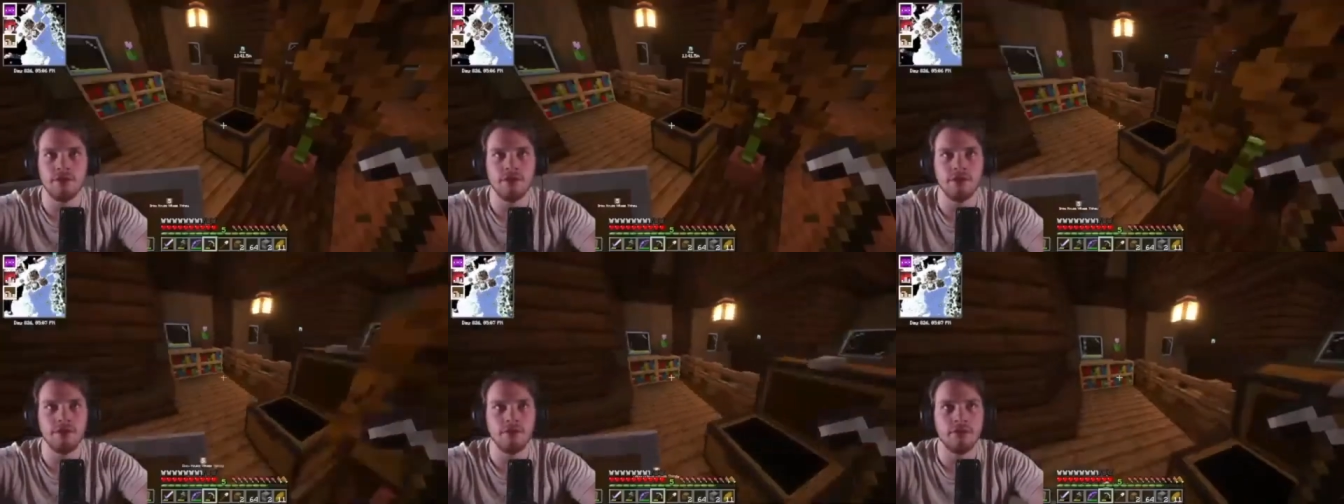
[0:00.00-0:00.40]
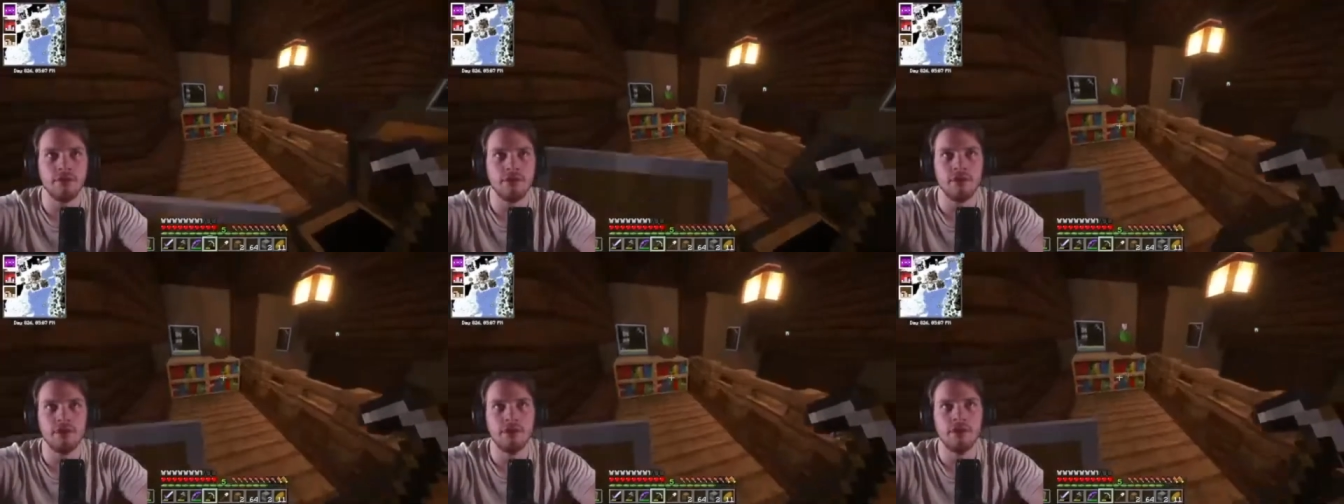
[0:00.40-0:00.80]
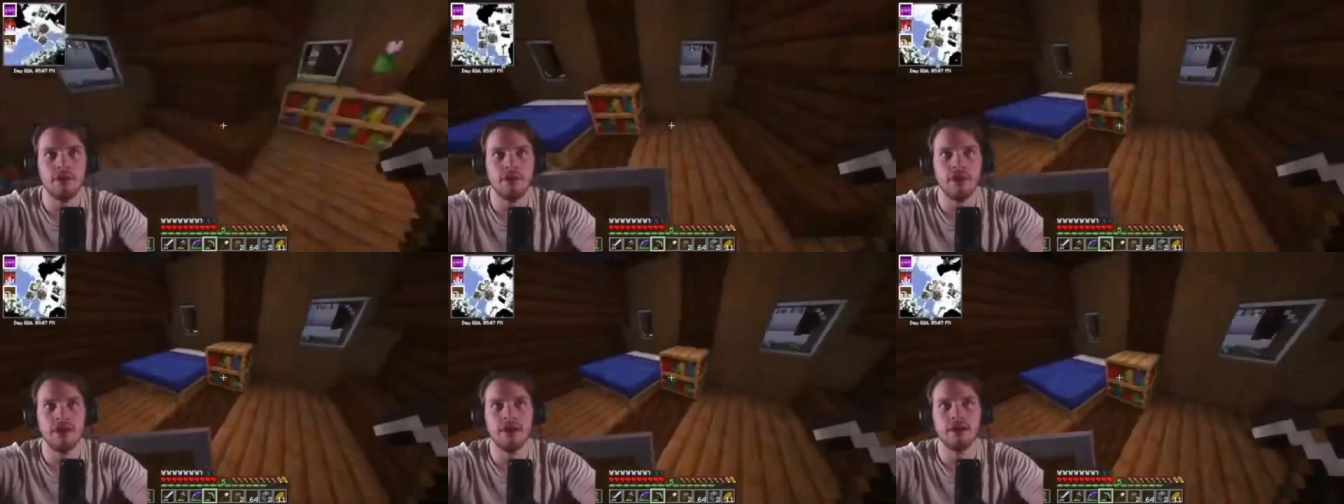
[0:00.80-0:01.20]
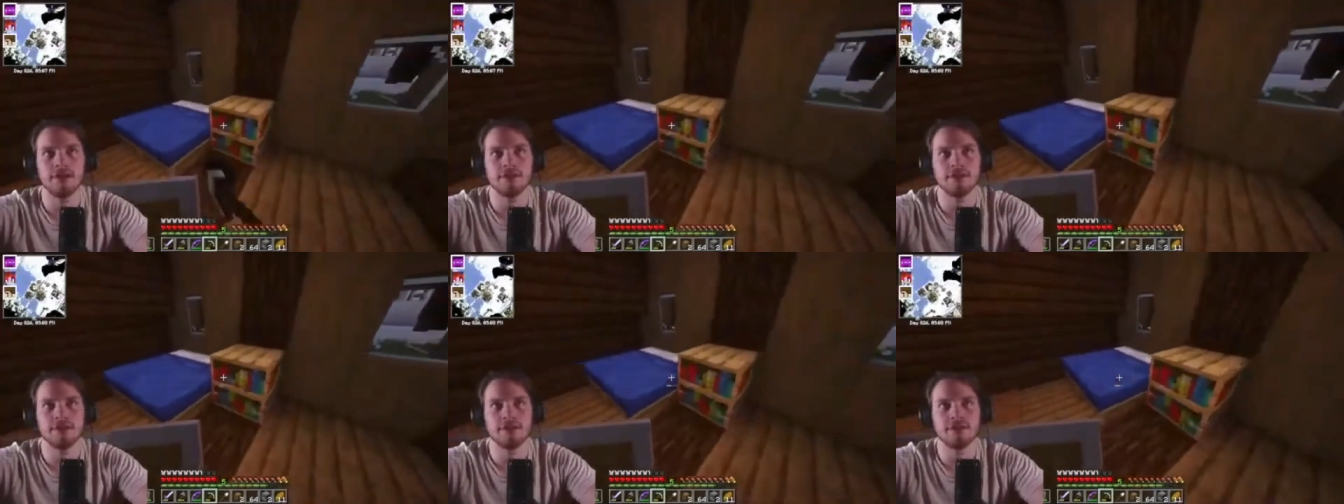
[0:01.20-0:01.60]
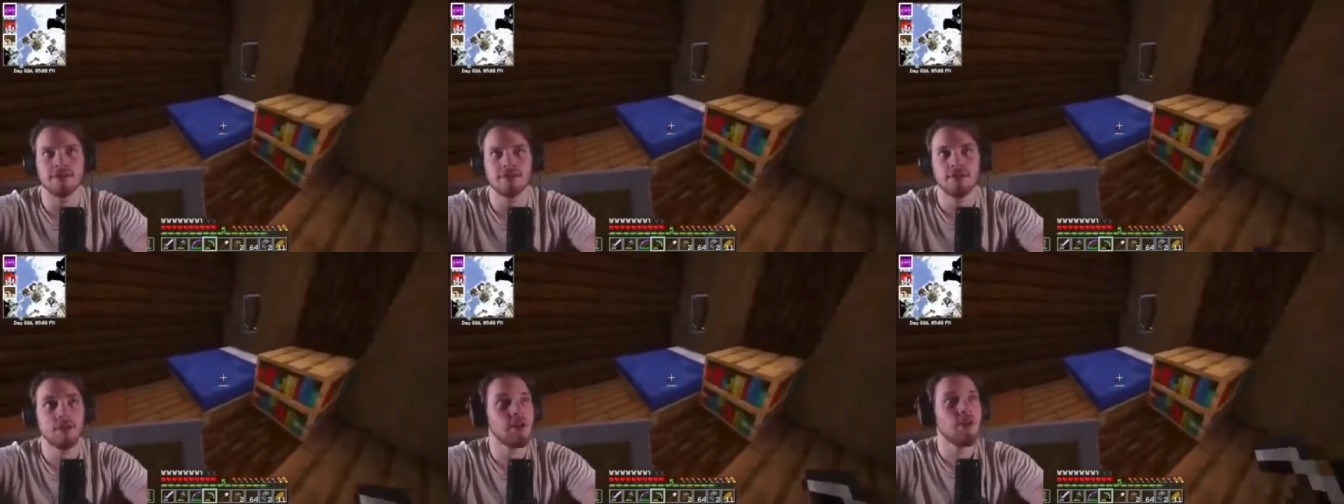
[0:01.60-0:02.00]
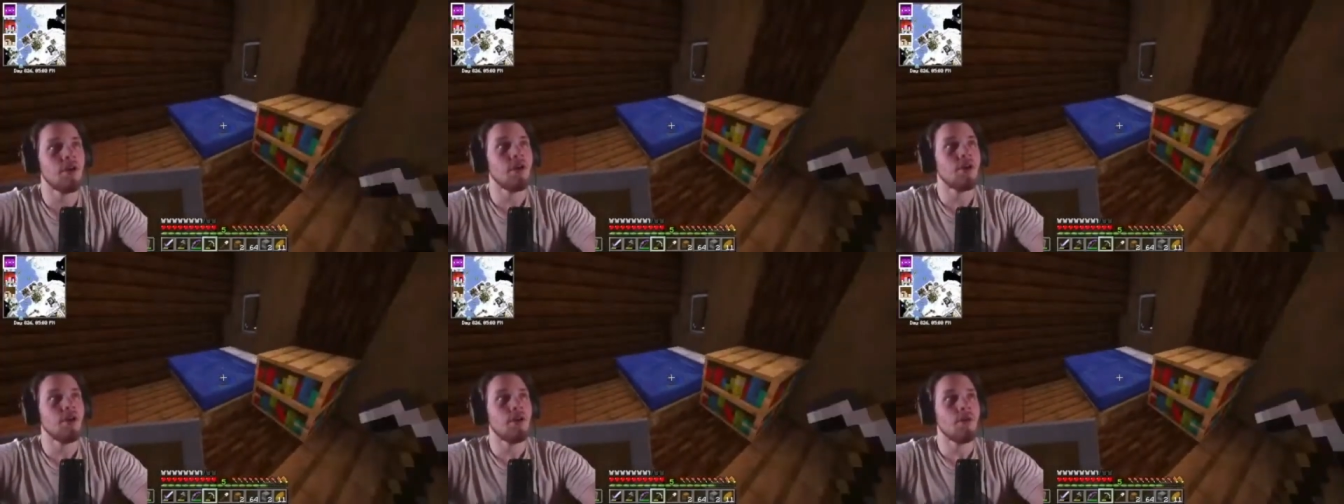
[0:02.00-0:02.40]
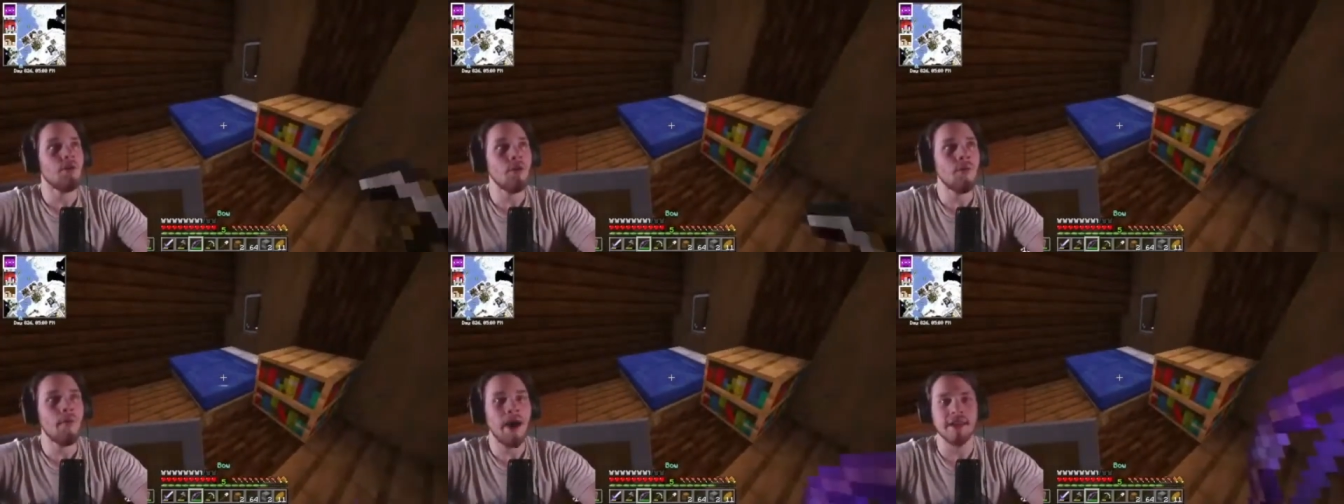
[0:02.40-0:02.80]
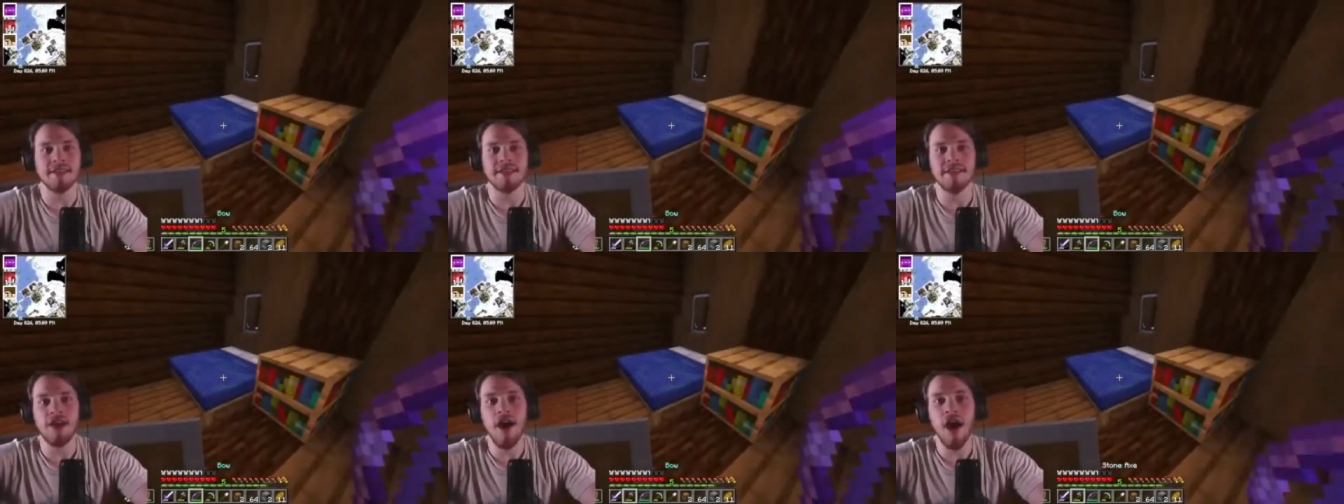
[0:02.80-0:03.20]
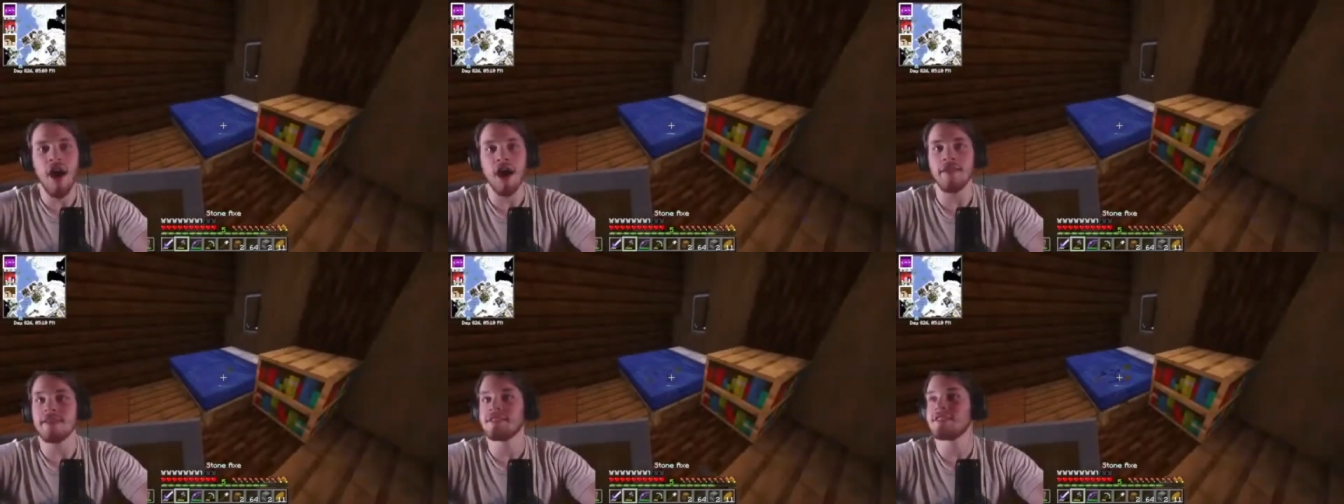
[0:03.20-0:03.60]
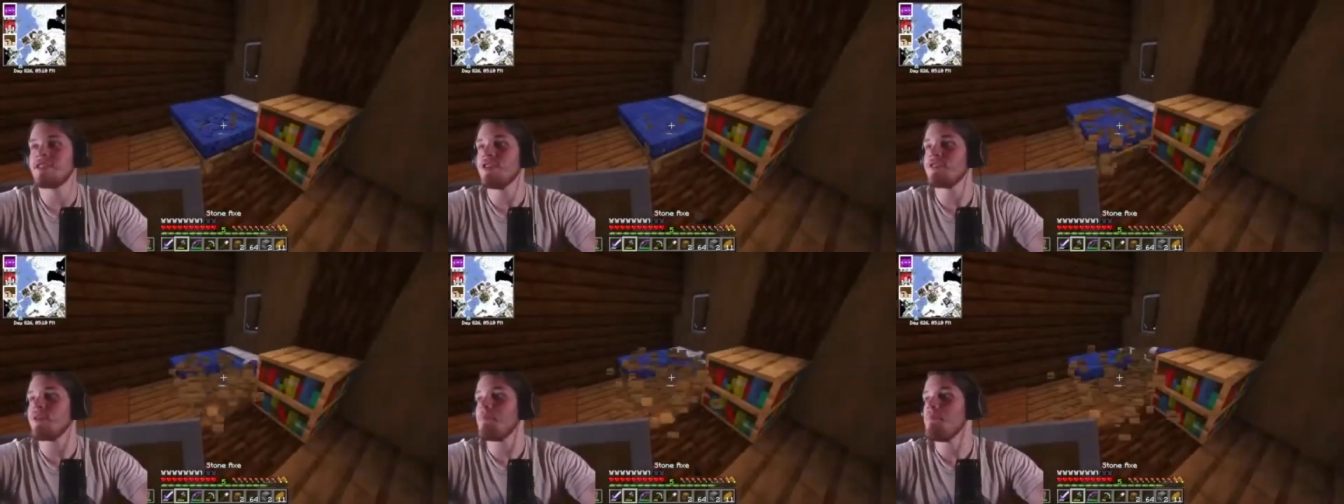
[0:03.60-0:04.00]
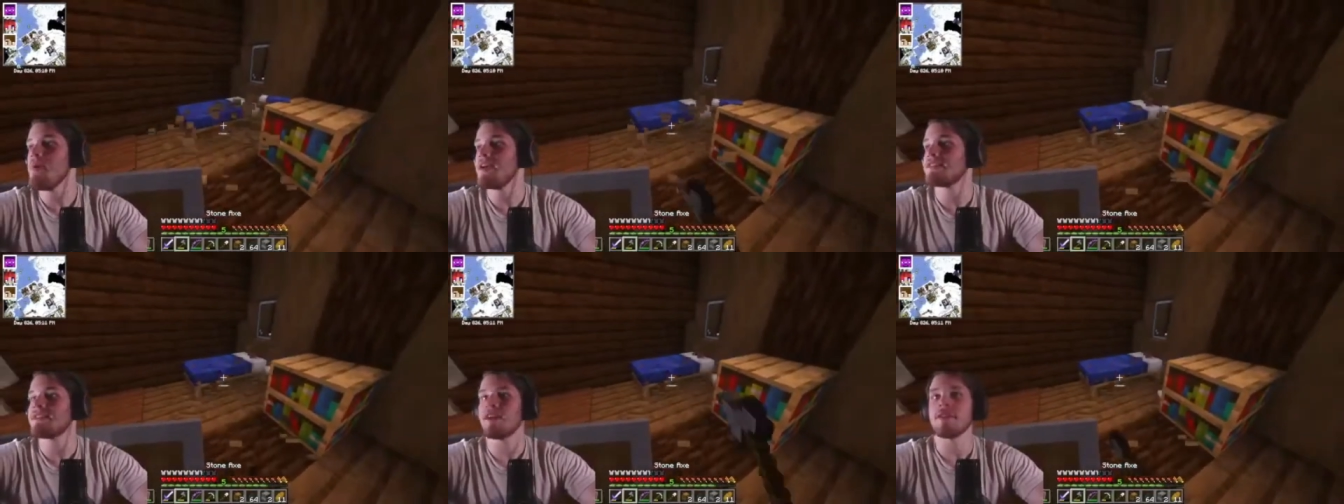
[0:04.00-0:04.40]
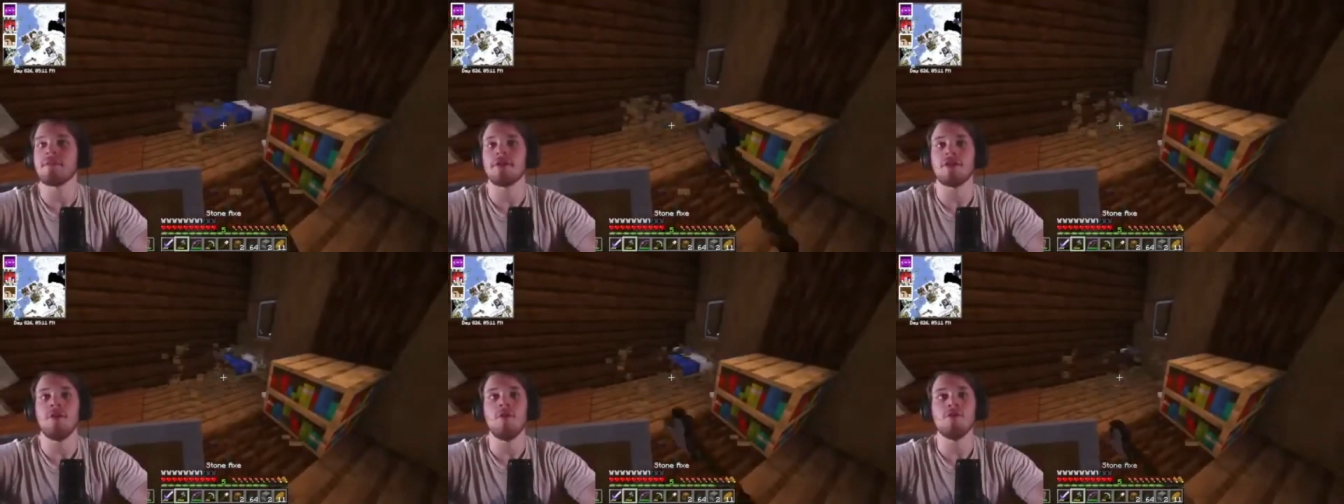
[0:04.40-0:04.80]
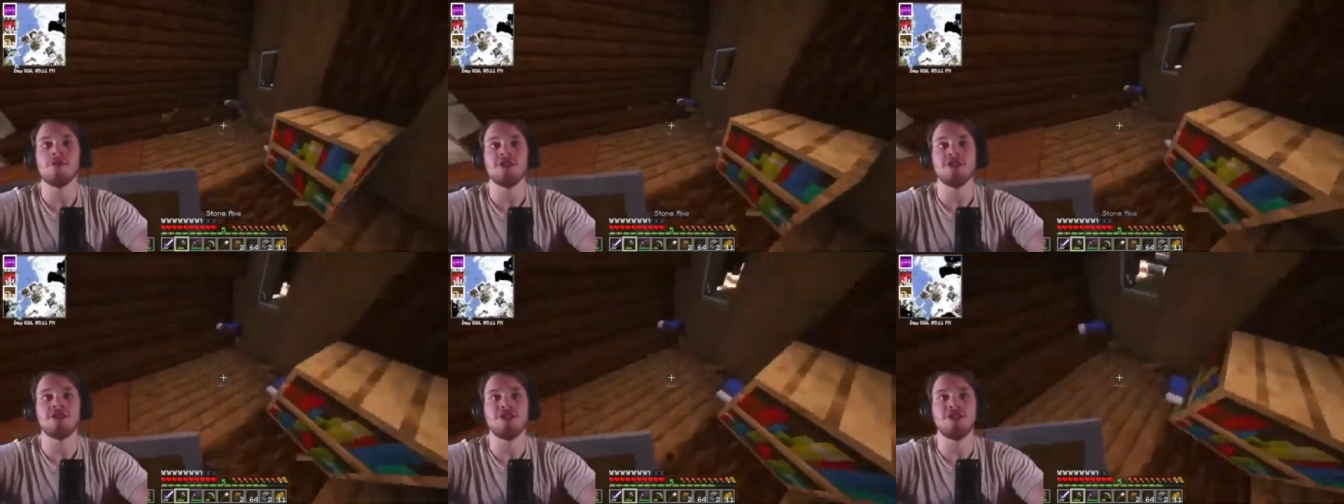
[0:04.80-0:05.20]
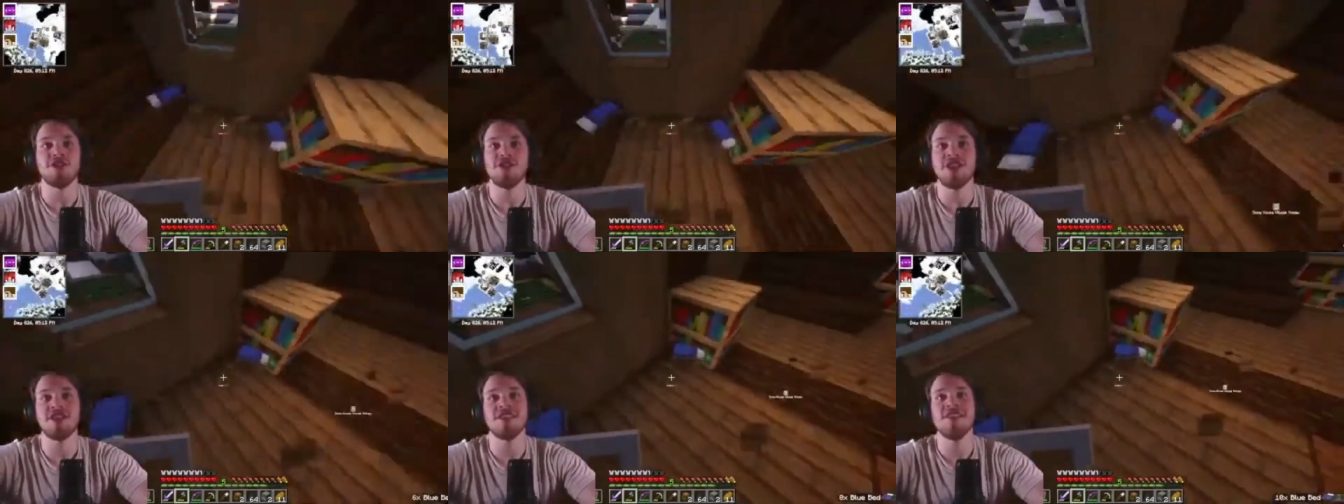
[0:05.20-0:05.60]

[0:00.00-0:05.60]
know. That guy just... Oh my god, that scared the mess out of me. Holy sh...